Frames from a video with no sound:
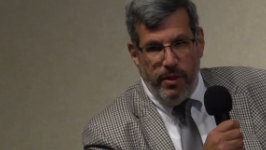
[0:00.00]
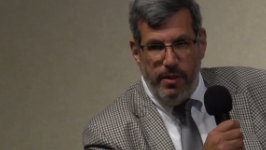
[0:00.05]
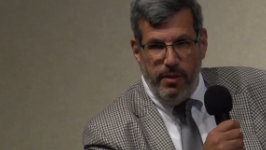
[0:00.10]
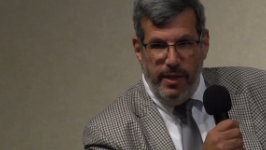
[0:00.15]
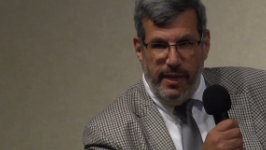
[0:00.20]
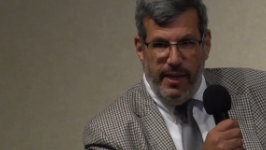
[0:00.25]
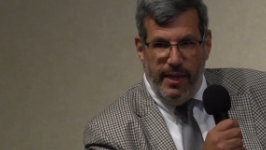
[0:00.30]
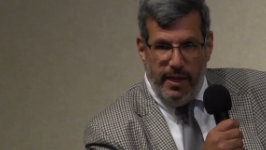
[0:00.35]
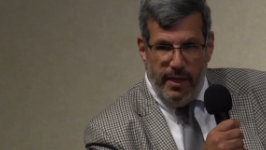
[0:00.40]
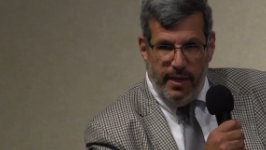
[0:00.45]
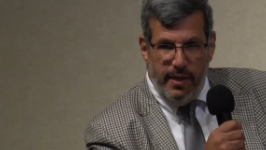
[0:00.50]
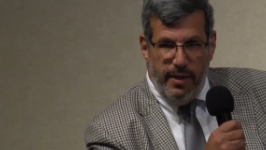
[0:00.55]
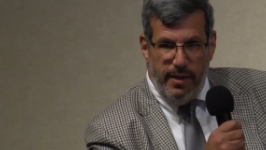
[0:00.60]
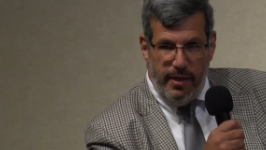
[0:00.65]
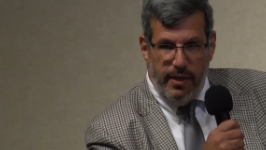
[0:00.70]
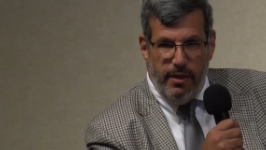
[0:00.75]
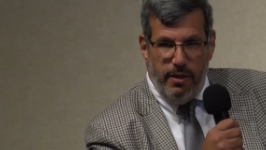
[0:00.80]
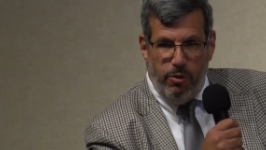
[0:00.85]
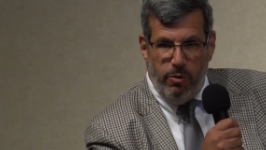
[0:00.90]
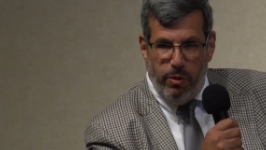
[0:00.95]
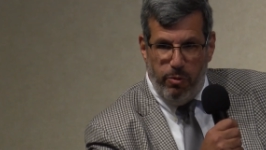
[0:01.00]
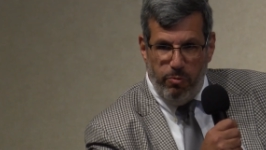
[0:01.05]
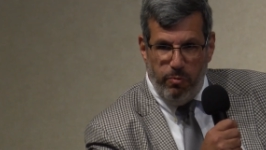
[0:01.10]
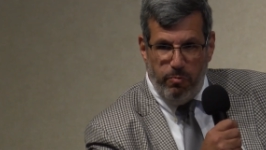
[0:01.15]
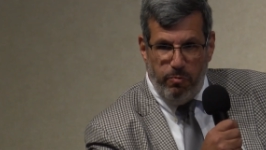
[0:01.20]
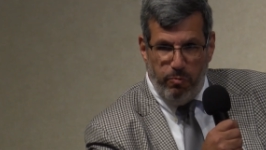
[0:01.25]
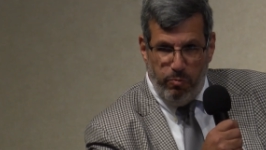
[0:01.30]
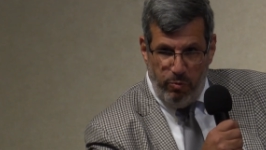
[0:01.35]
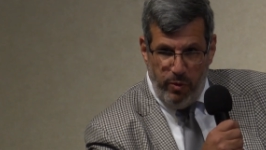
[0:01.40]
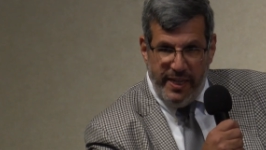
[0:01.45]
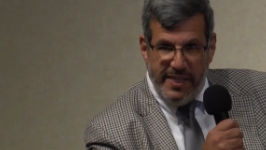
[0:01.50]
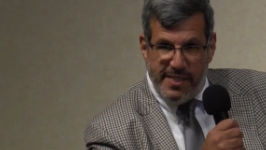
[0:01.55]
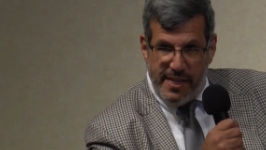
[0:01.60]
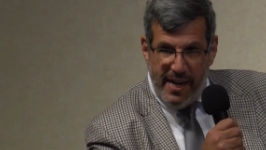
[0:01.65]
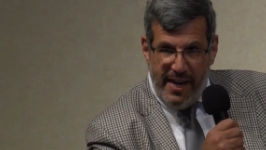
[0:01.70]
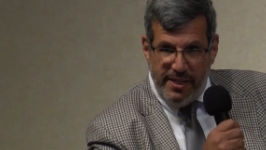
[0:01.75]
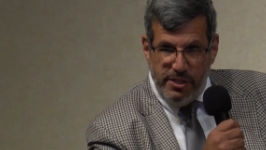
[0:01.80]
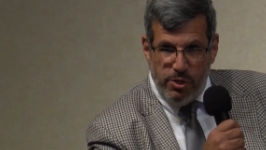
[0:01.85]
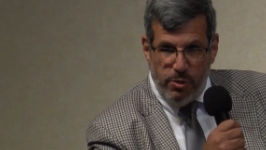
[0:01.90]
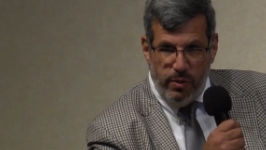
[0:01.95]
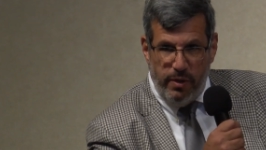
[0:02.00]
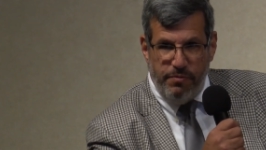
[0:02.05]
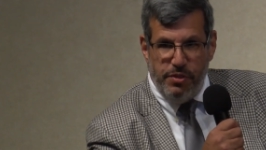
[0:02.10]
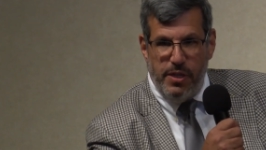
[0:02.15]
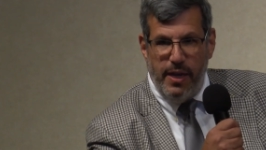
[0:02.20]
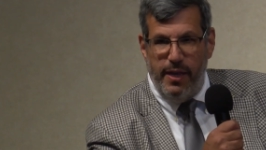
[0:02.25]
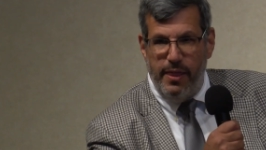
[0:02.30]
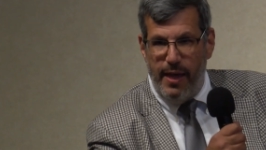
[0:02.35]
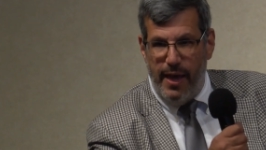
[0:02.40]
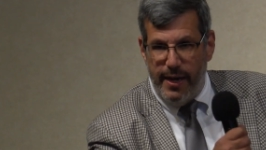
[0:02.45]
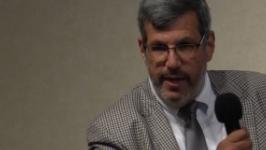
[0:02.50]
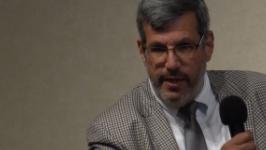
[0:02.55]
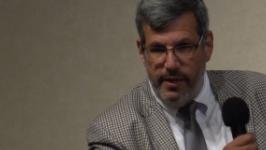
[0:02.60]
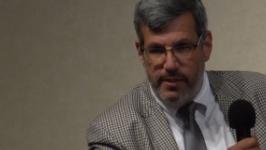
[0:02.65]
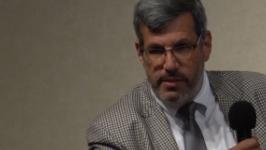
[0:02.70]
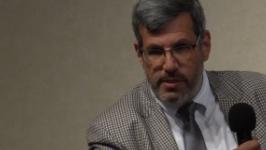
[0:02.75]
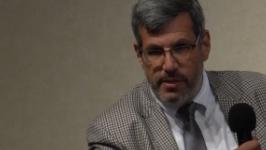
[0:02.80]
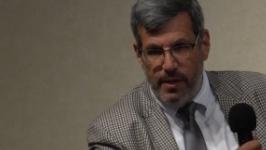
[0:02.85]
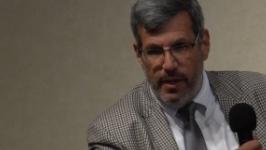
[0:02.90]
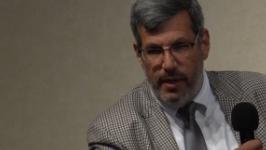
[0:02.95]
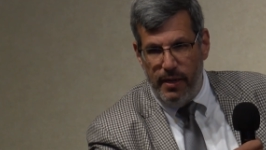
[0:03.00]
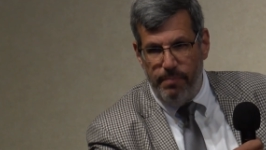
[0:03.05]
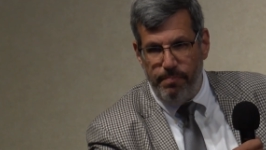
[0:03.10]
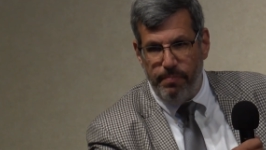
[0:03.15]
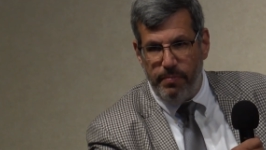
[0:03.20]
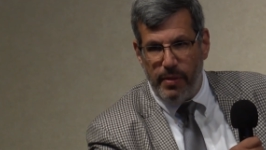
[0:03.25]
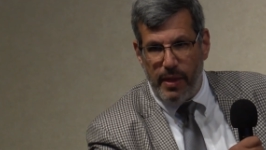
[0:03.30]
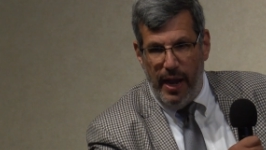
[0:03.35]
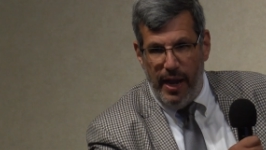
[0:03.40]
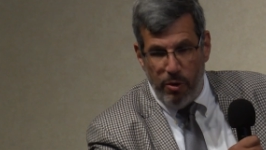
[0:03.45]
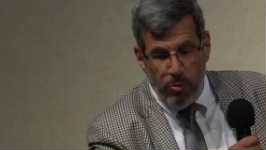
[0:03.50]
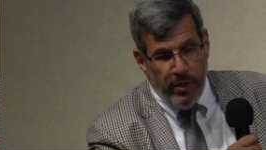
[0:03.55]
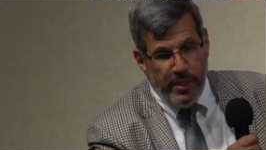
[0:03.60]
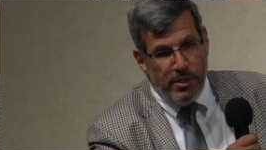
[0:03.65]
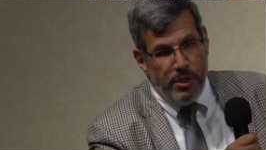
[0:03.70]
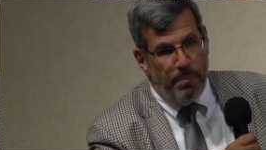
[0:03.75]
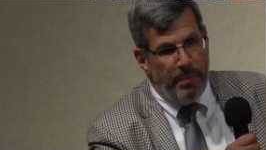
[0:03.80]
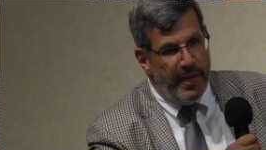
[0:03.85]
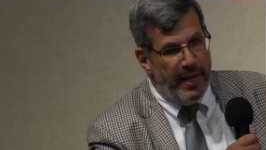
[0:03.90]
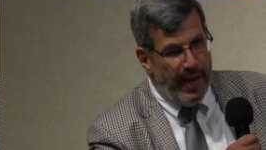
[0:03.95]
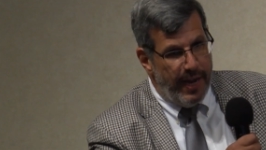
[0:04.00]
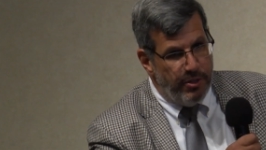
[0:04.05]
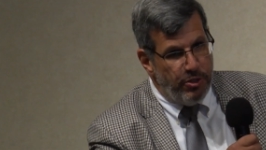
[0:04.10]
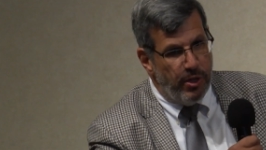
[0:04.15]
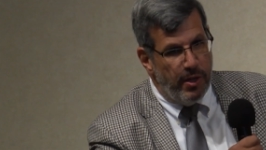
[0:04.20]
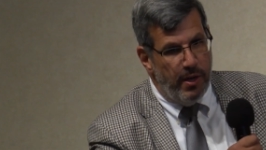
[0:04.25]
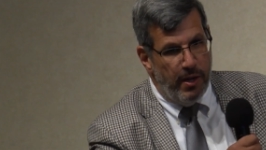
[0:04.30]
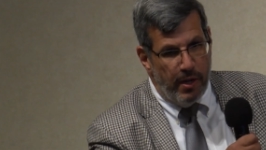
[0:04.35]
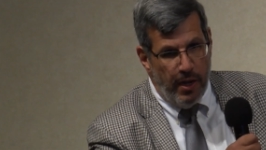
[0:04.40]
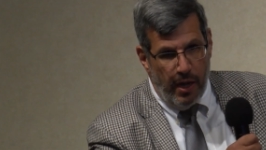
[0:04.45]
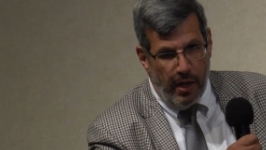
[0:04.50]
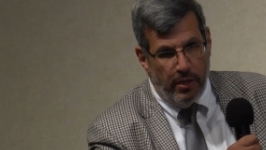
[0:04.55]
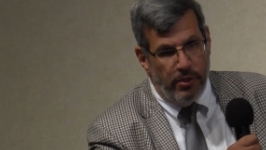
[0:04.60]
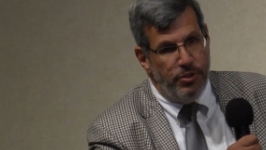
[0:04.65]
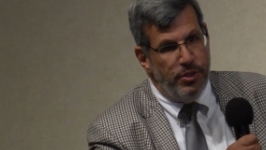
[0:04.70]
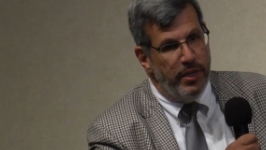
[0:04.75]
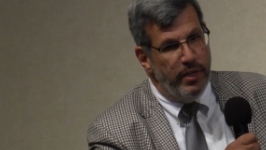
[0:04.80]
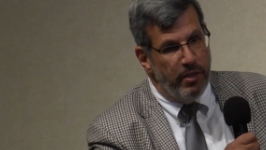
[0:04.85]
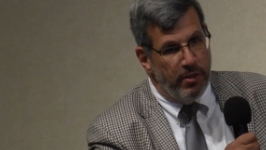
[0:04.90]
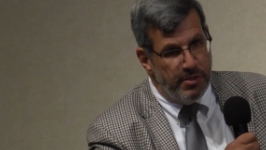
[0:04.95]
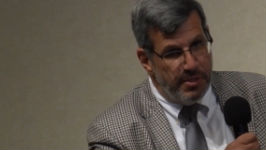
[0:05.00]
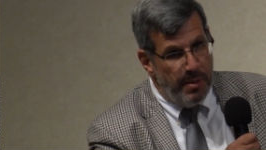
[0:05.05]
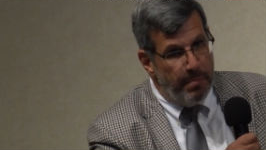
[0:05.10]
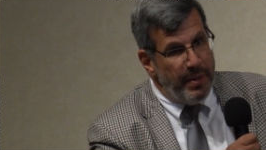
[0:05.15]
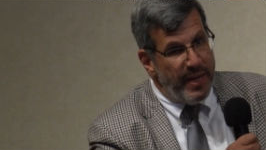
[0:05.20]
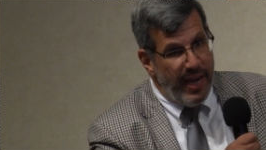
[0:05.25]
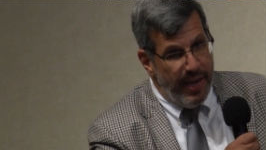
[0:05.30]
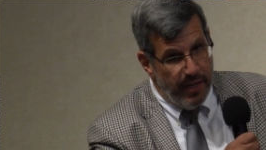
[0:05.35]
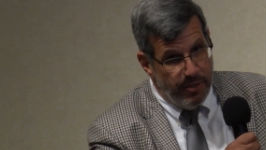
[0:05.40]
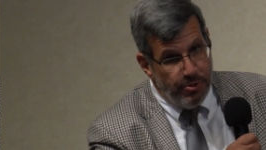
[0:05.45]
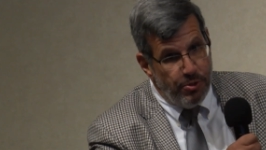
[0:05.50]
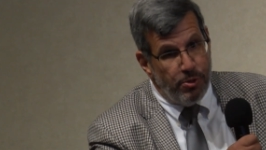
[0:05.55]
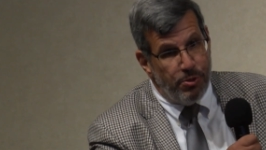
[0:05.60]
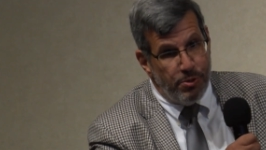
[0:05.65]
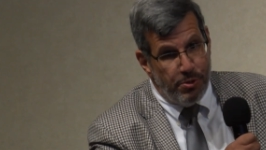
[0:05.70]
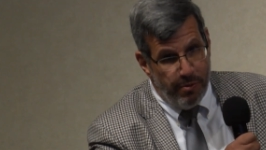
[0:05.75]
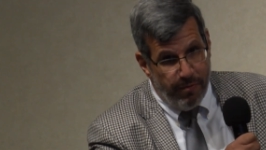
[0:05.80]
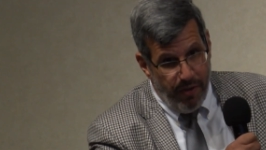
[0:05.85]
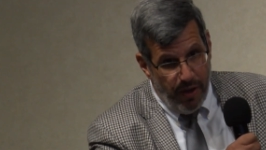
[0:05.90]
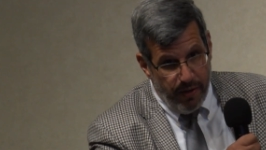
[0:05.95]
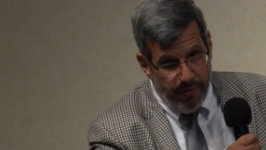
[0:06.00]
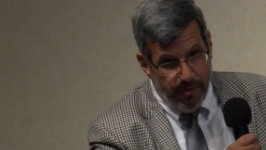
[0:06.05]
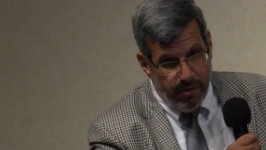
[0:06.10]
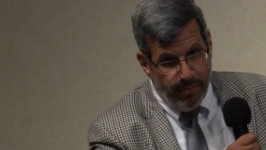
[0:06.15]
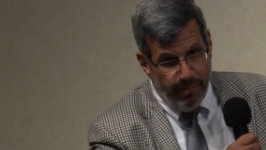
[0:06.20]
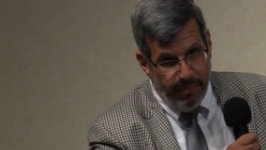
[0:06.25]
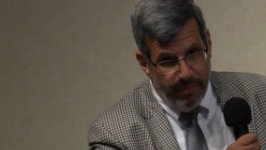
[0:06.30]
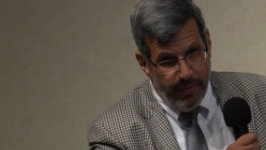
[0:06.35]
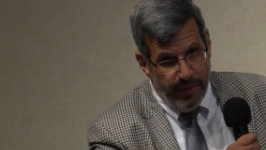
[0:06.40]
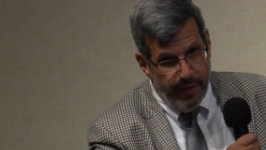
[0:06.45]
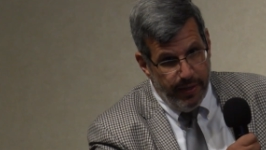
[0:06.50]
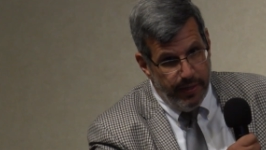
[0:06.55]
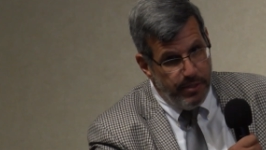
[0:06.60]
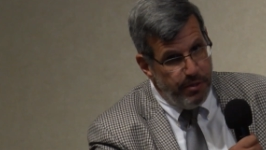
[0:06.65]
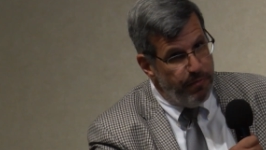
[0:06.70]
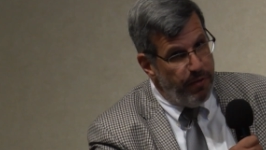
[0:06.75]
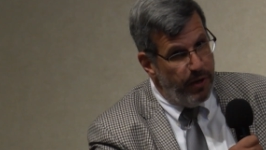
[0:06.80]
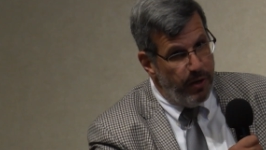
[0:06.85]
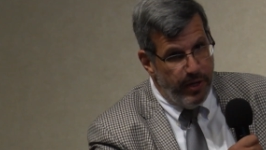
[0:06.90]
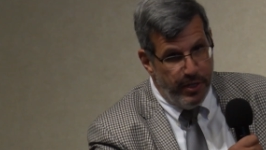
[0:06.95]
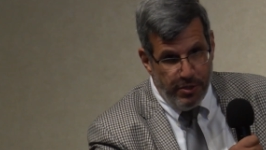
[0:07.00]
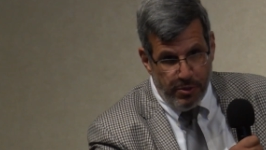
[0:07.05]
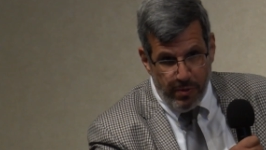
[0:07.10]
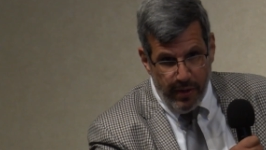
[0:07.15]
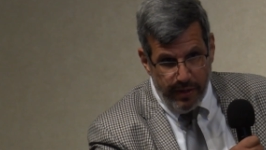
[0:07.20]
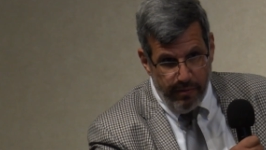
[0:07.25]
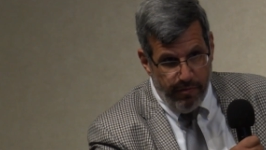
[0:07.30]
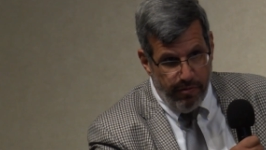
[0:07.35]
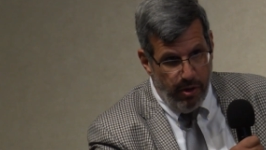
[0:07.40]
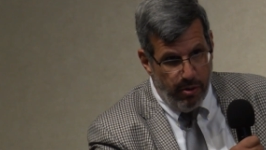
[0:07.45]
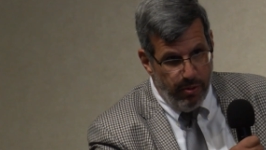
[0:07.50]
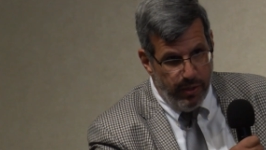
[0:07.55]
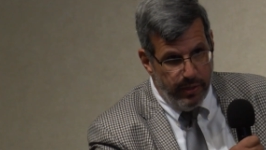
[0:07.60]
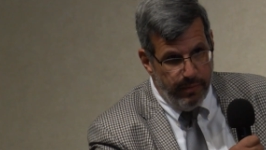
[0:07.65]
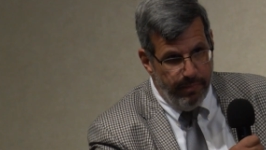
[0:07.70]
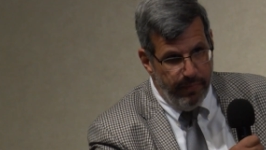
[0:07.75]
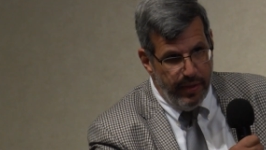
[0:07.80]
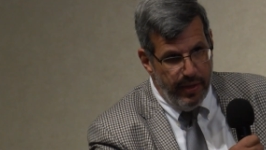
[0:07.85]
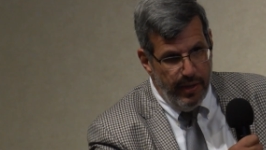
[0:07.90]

the reason I sort of say that is I went into pediatric oncology because I'm a cancer survivor. It's very straightforward.